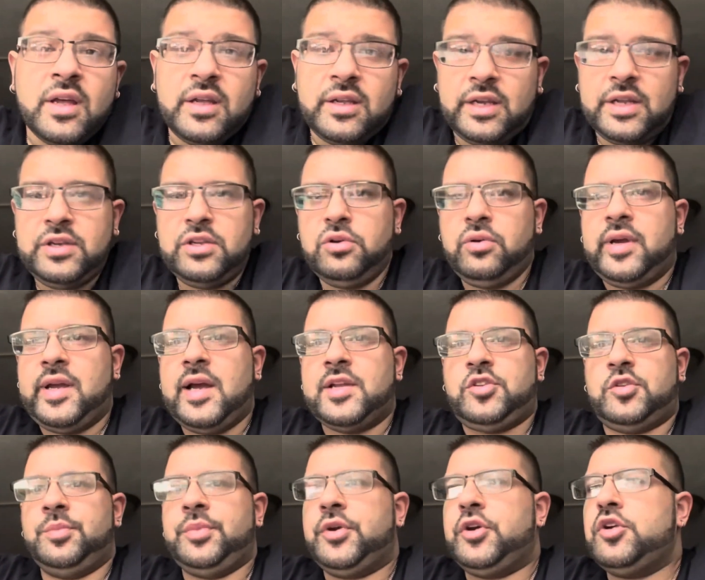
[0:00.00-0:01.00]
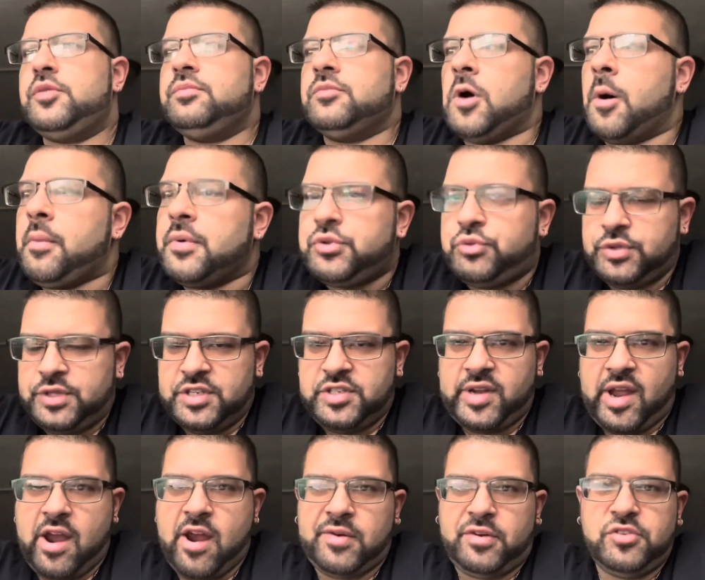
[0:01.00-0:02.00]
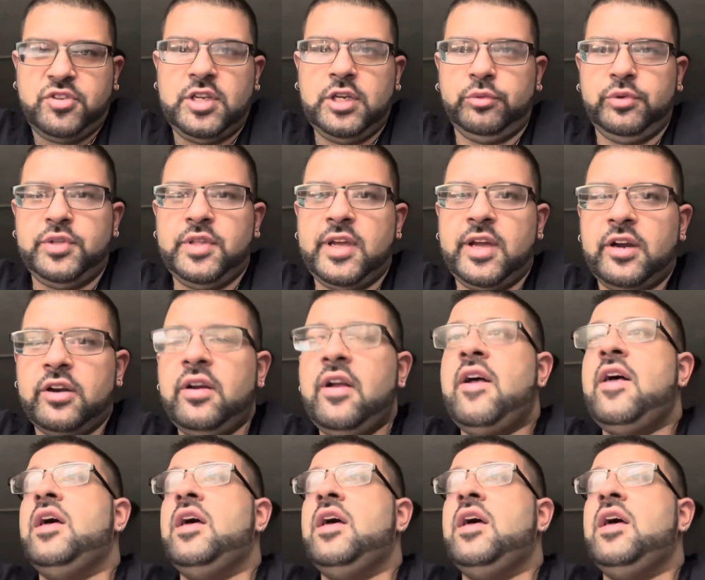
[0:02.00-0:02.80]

you do got some good moments with these characters here and there.